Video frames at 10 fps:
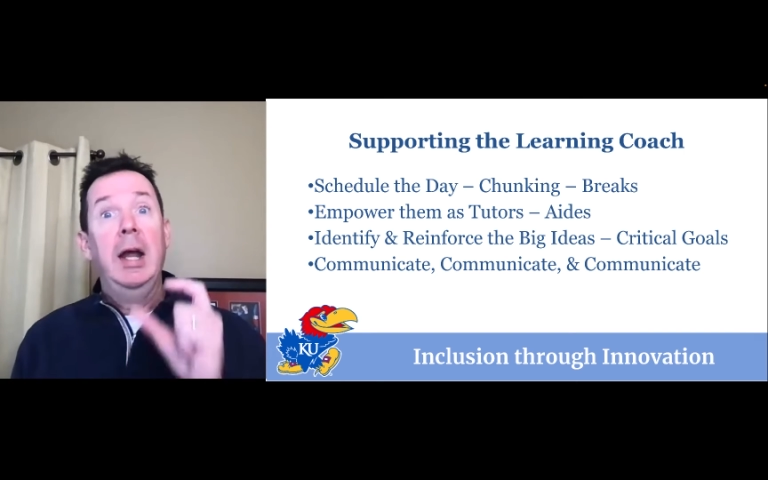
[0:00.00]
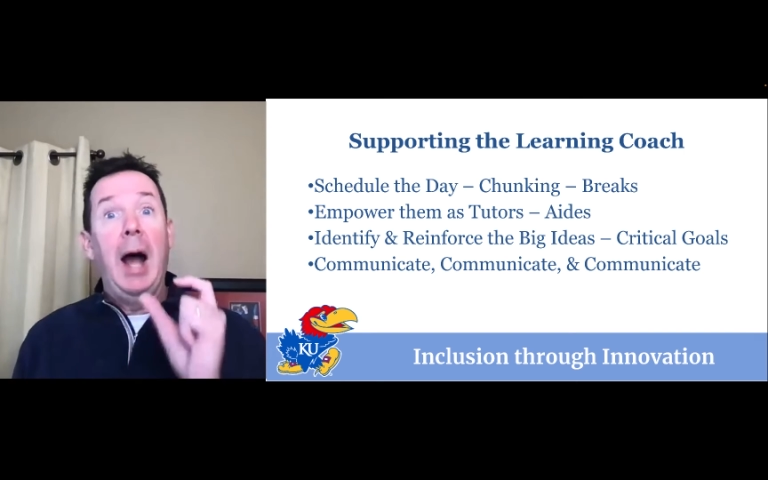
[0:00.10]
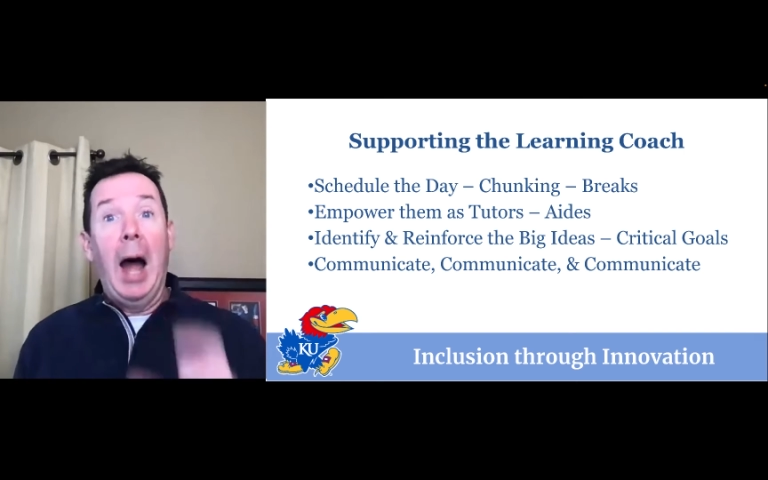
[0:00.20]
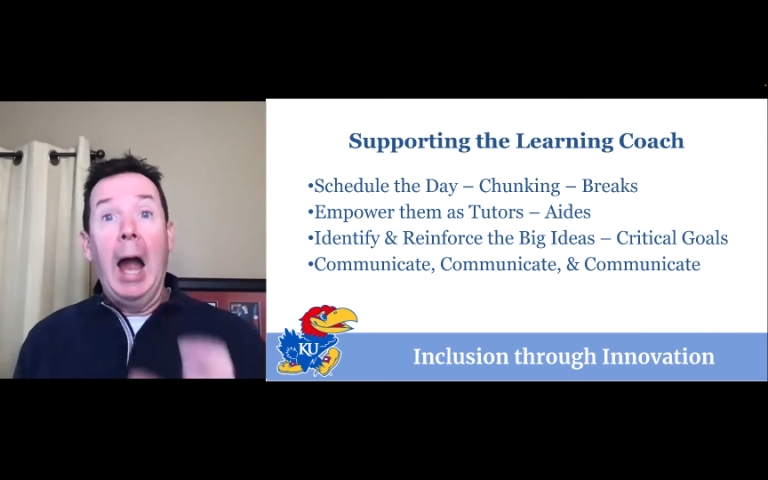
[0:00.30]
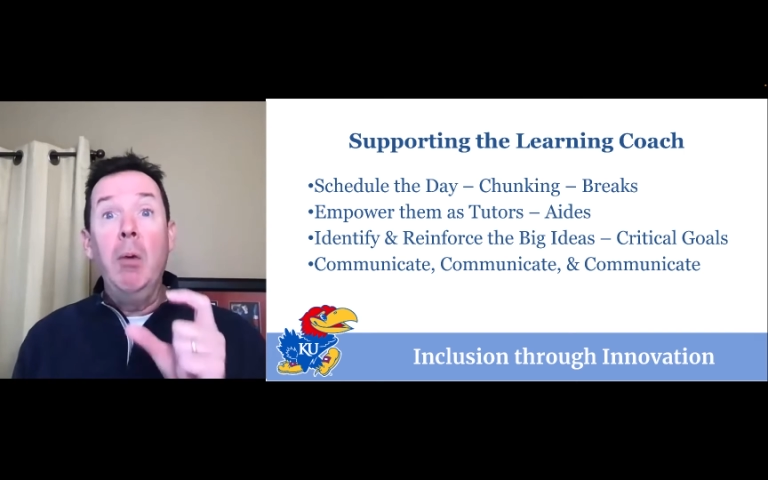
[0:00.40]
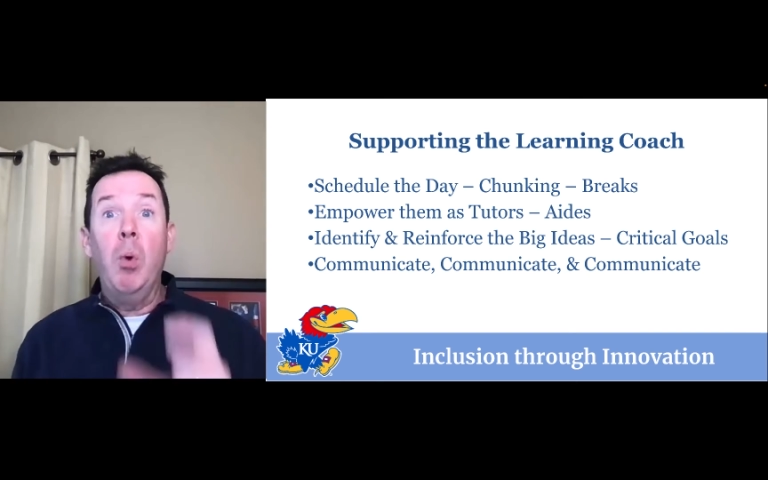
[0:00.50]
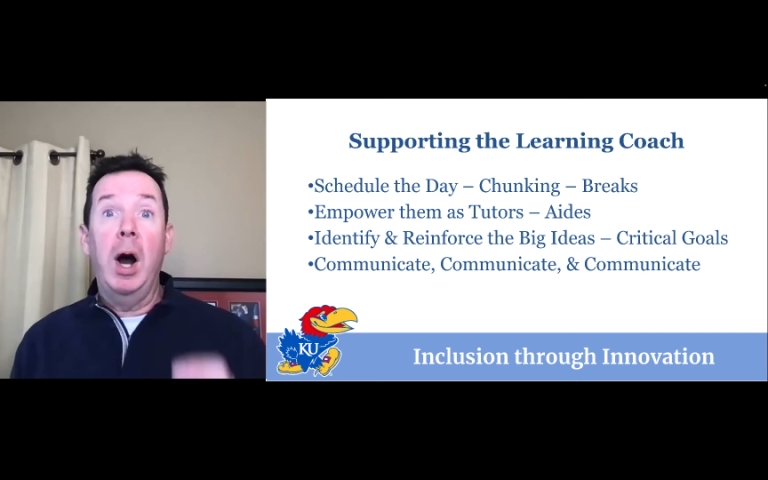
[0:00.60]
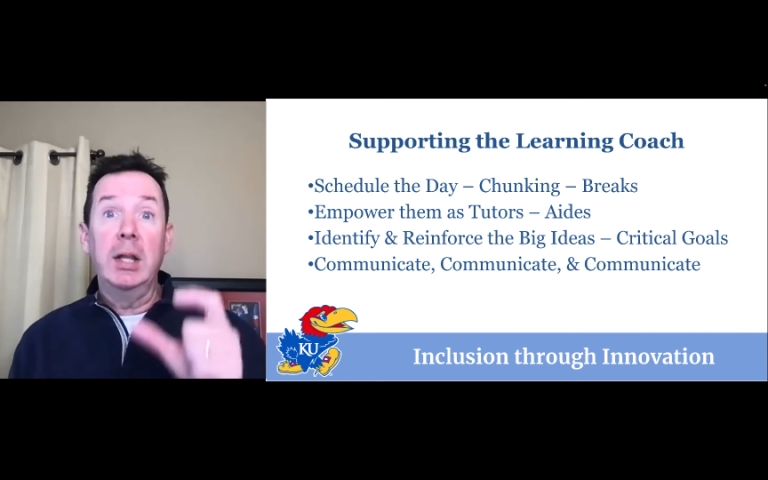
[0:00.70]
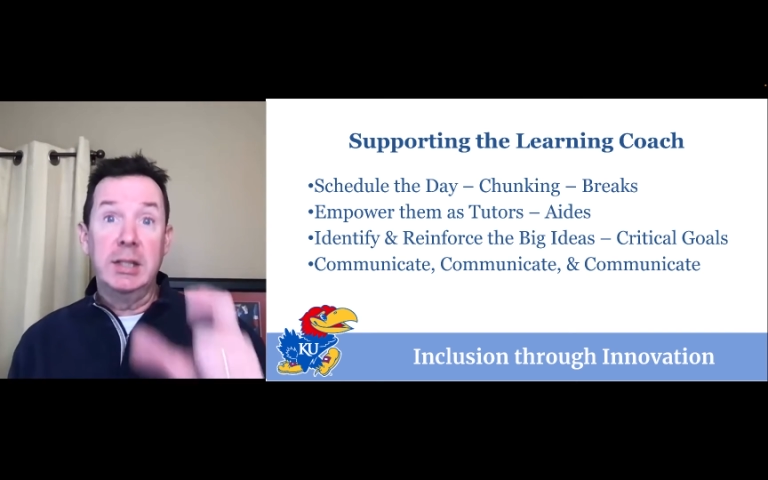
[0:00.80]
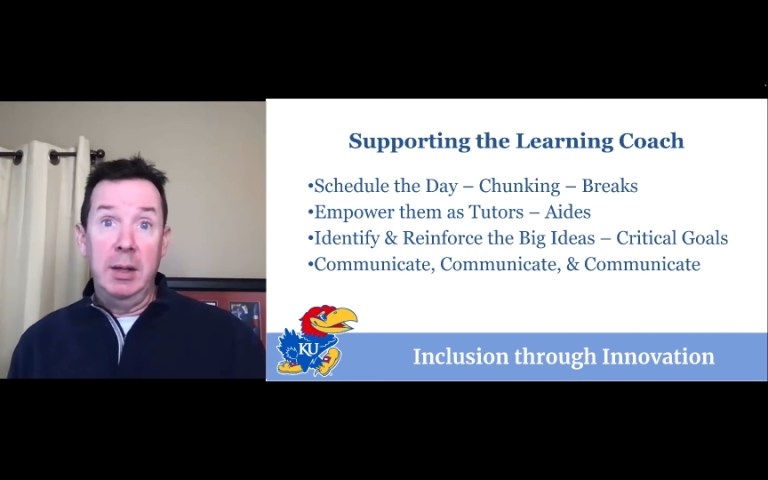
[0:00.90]
I
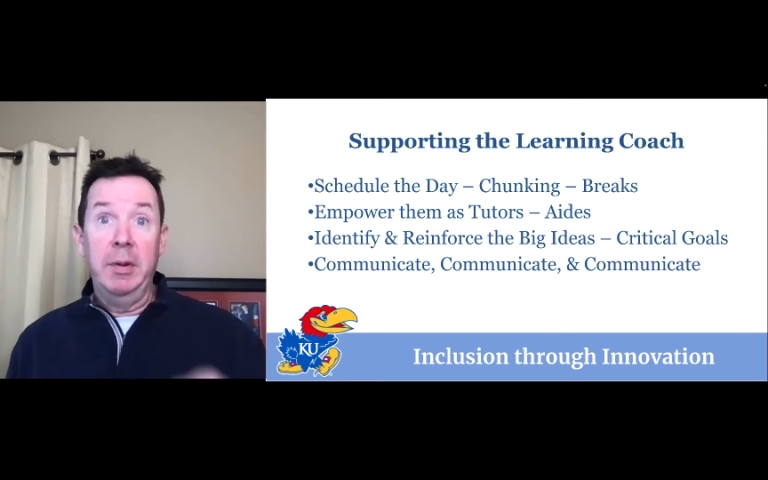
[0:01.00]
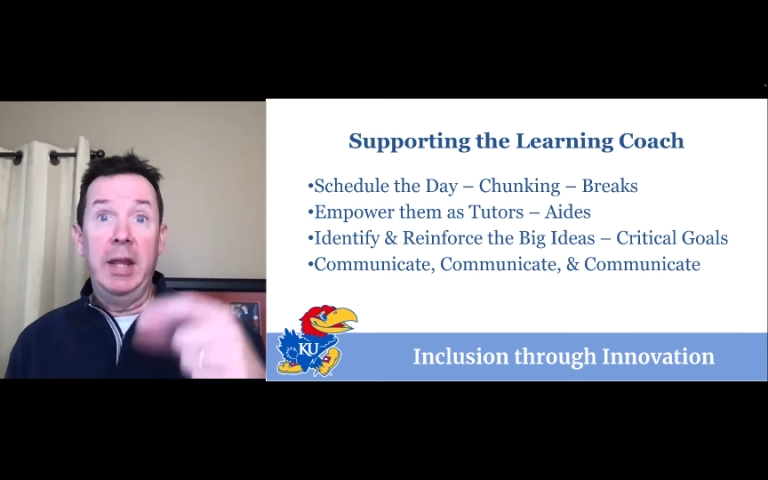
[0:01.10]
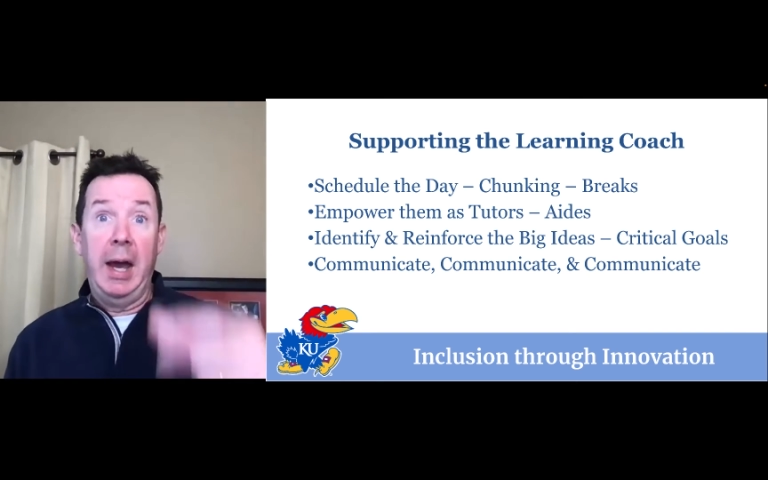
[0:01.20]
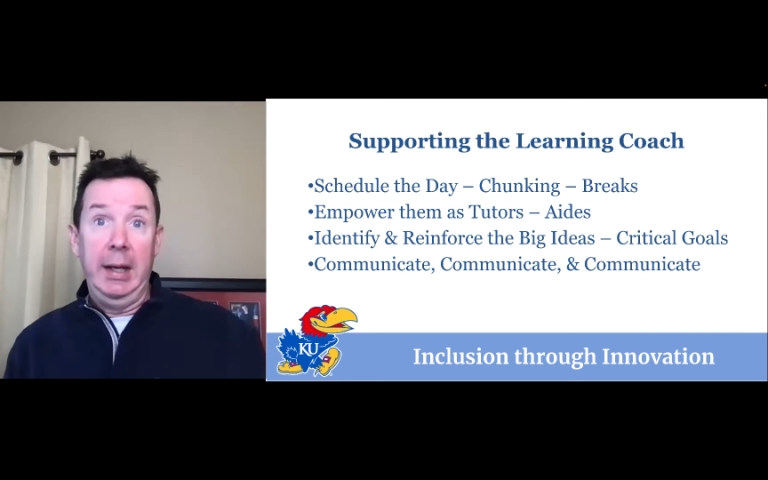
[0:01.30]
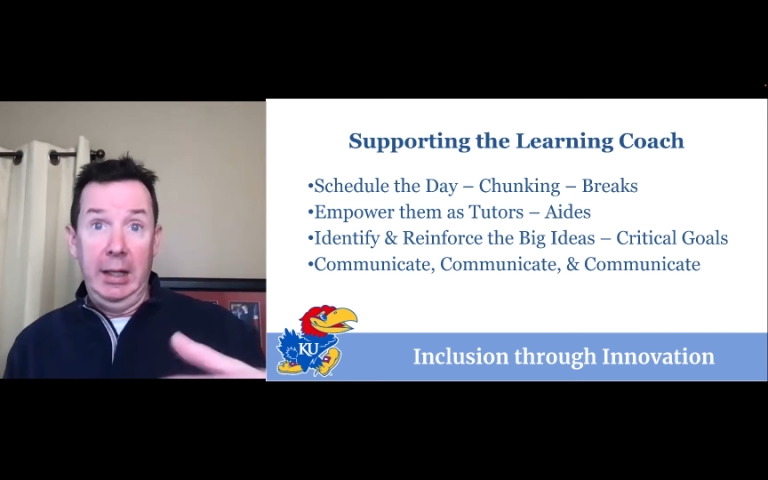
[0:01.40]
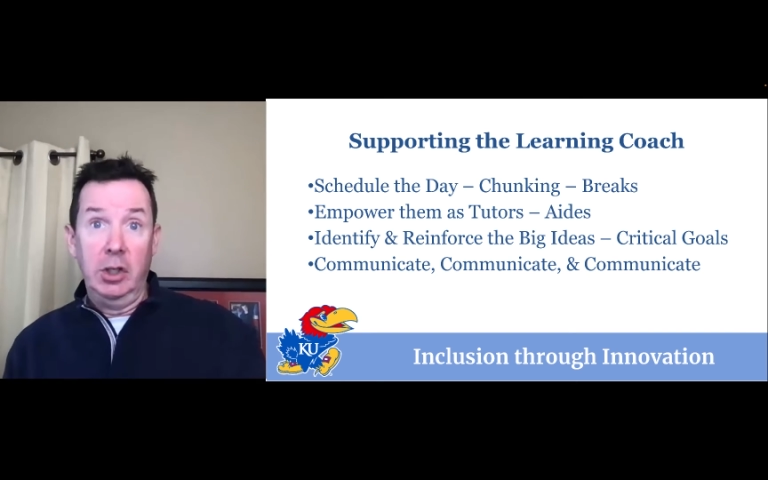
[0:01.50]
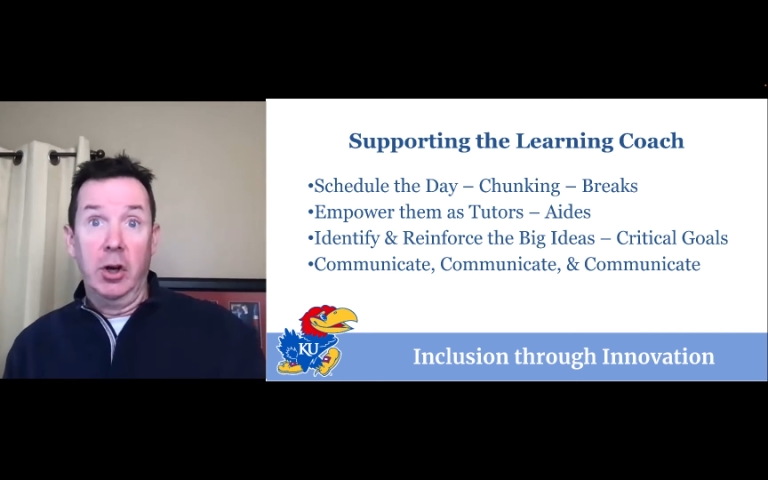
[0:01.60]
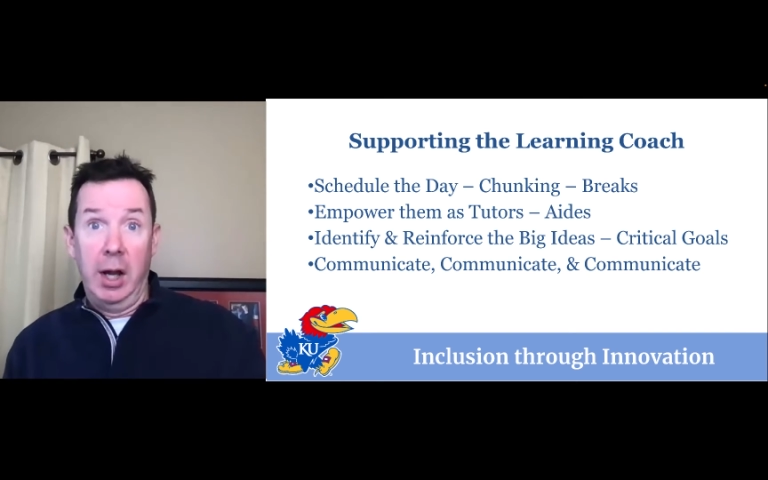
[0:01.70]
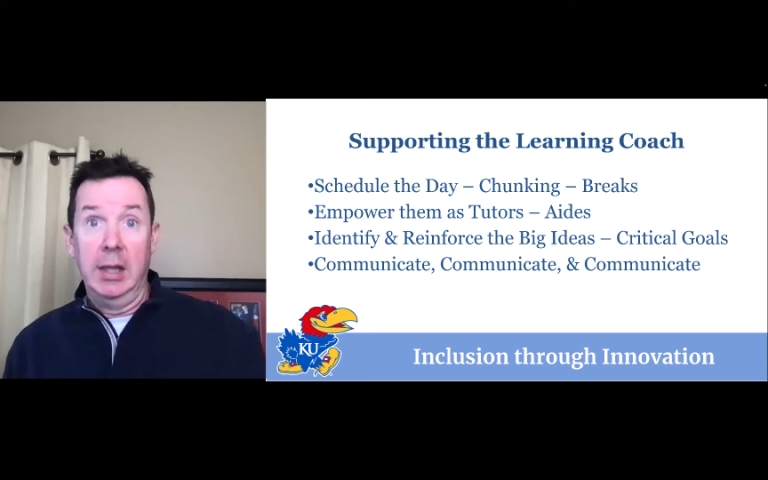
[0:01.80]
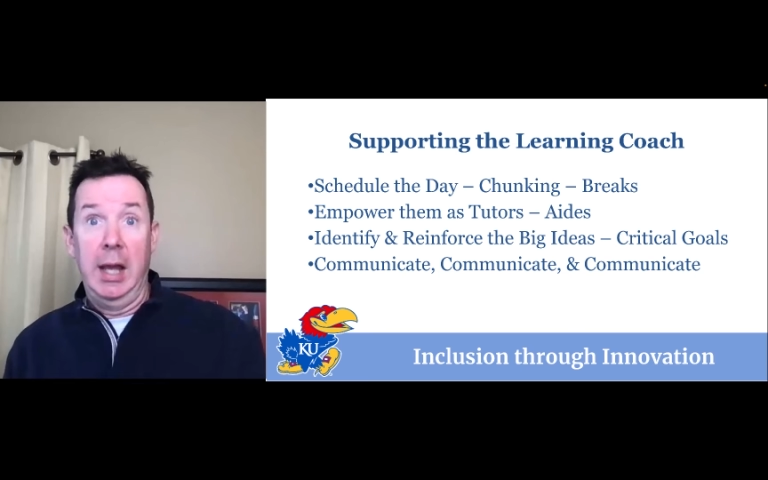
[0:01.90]
want some of that in your
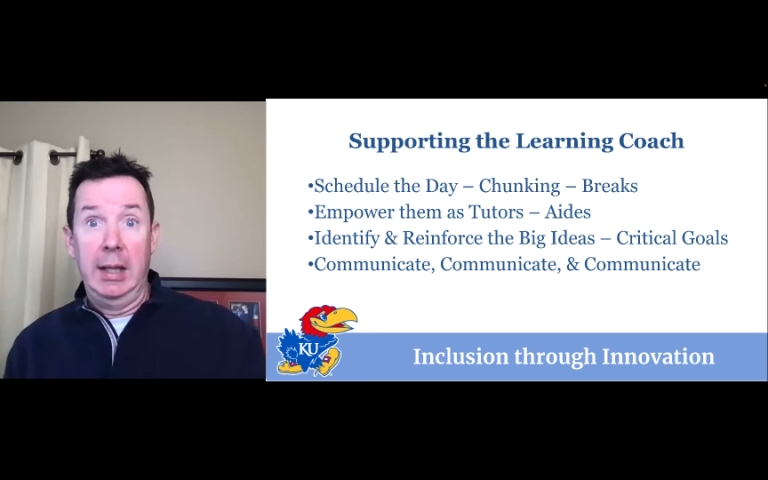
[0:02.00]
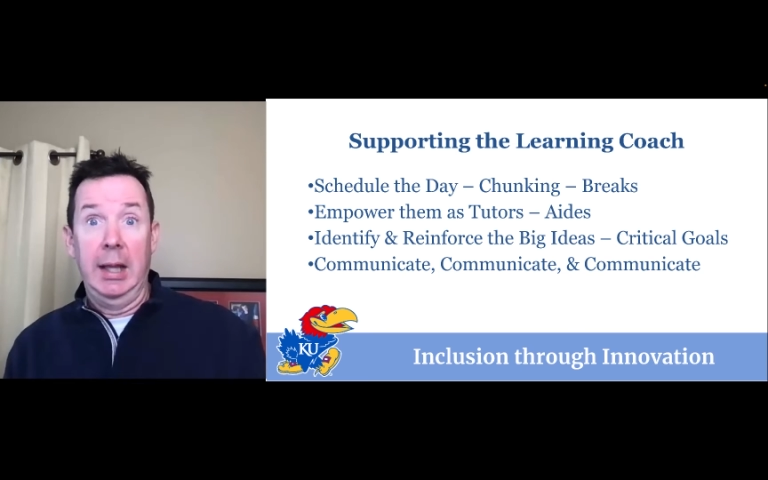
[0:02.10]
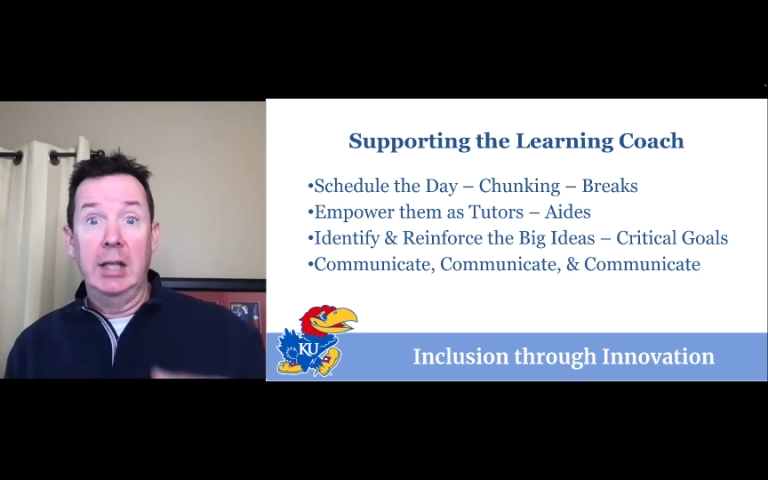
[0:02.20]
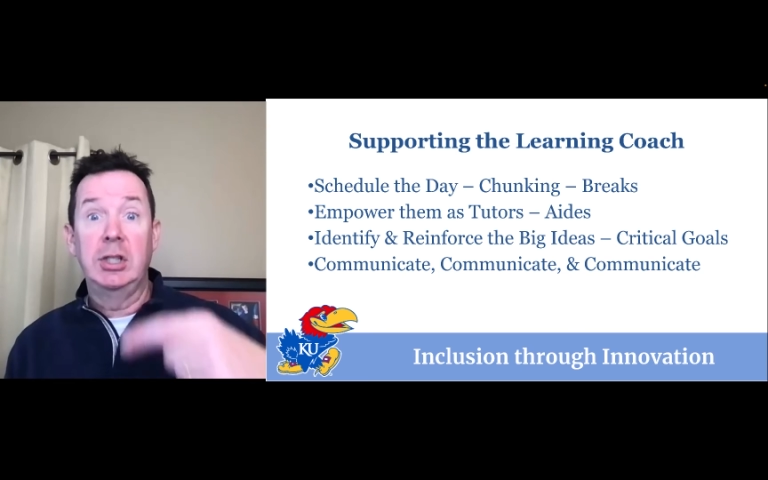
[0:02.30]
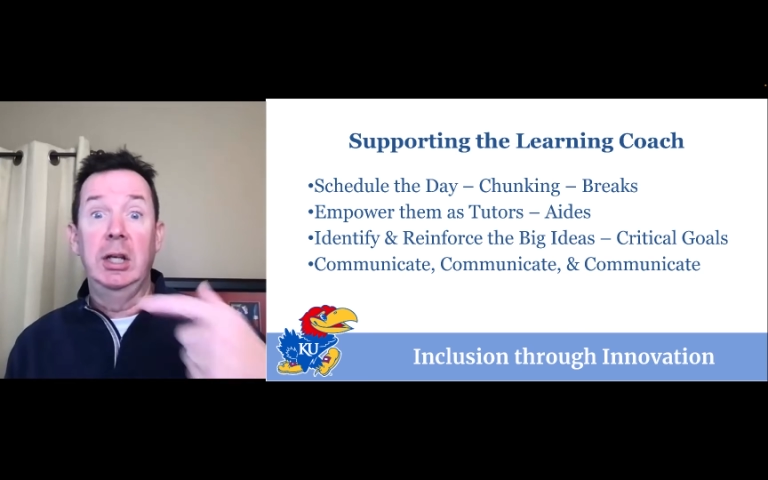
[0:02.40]
online lesson,